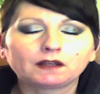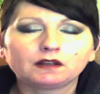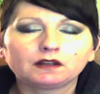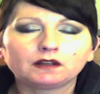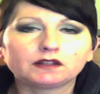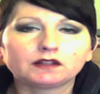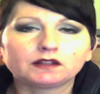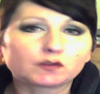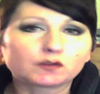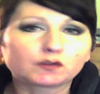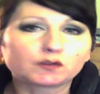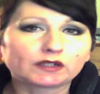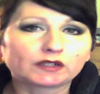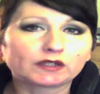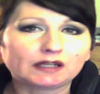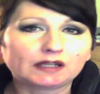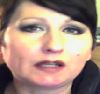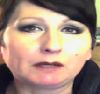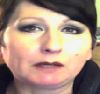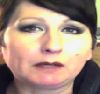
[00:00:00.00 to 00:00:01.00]
This one
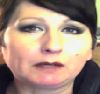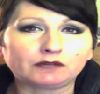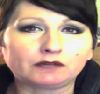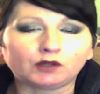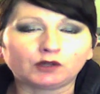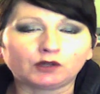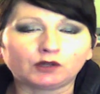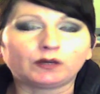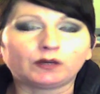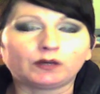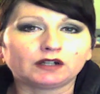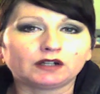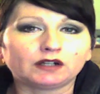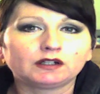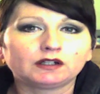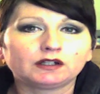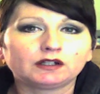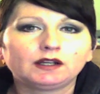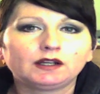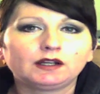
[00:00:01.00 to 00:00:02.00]
came out of nowhere
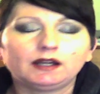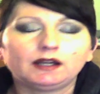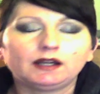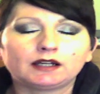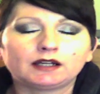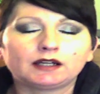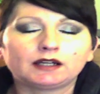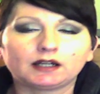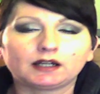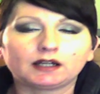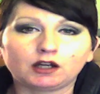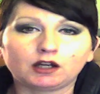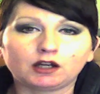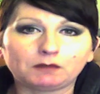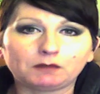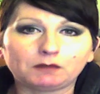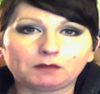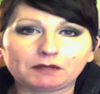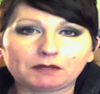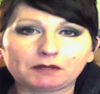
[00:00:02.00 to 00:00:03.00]
and kind of caught
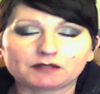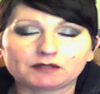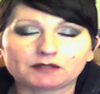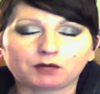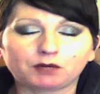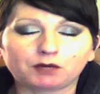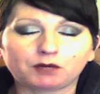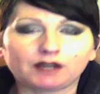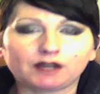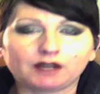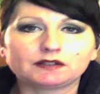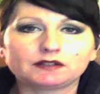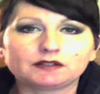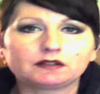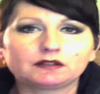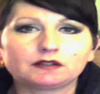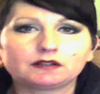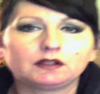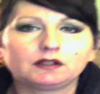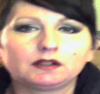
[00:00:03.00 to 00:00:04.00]
me by surprise.
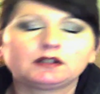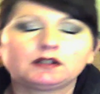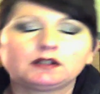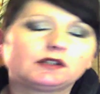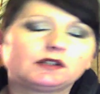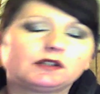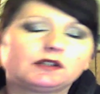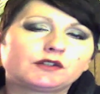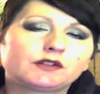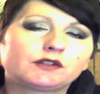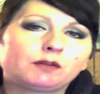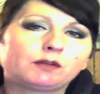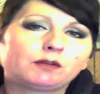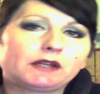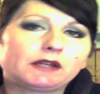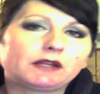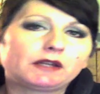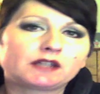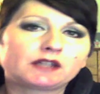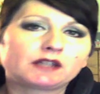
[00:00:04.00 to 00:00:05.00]
So by
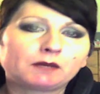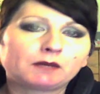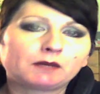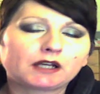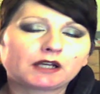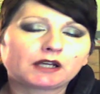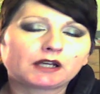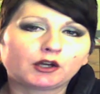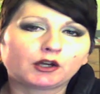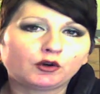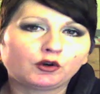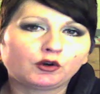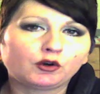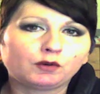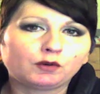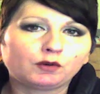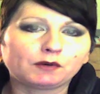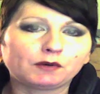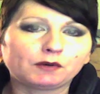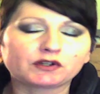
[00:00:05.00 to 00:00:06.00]
the time I got
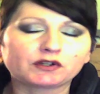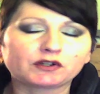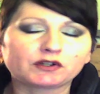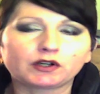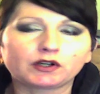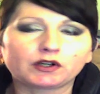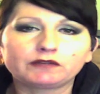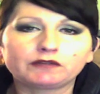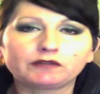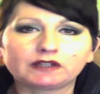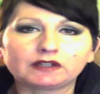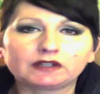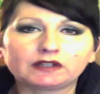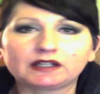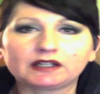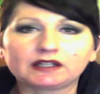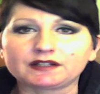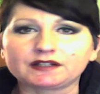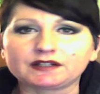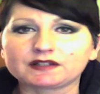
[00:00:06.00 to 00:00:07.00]
home, I was already feeling
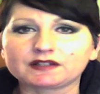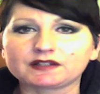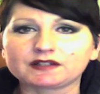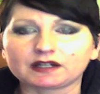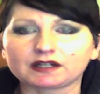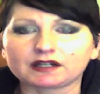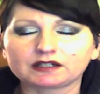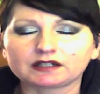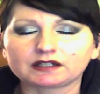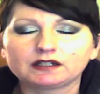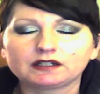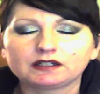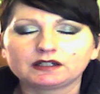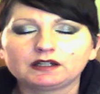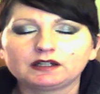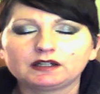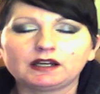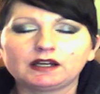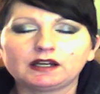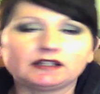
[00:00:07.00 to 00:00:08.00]
kind of sick
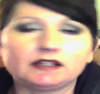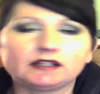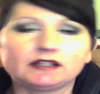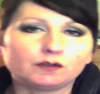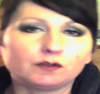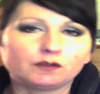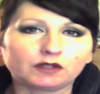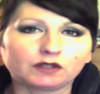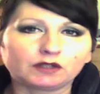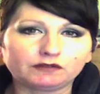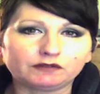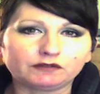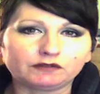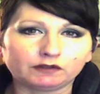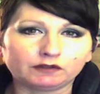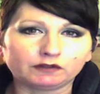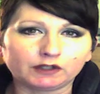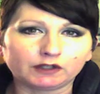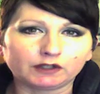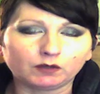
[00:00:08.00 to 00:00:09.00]
and didn't really feel
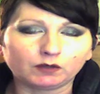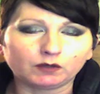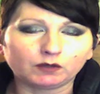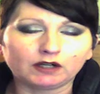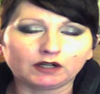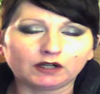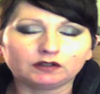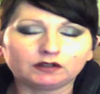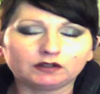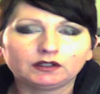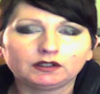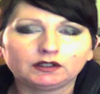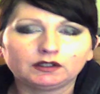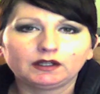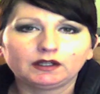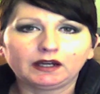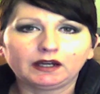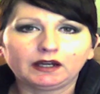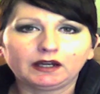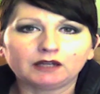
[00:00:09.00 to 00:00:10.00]
very well,
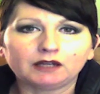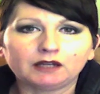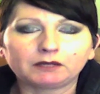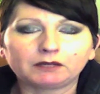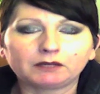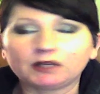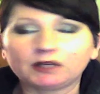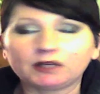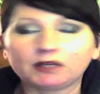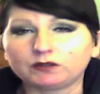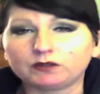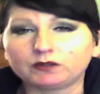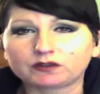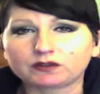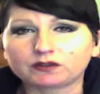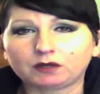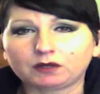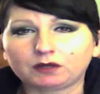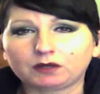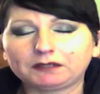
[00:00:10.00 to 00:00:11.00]
and my head was
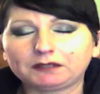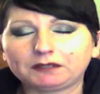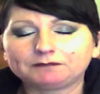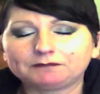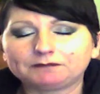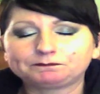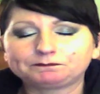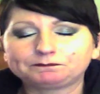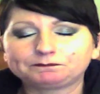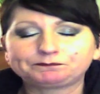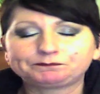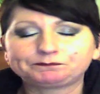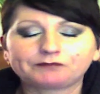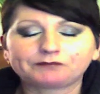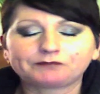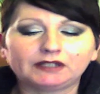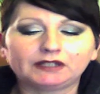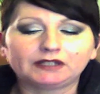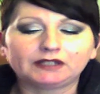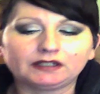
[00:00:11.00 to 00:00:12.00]
throbbing.
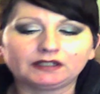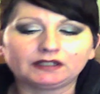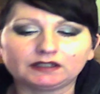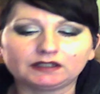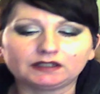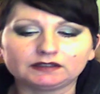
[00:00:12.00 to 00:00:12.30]
And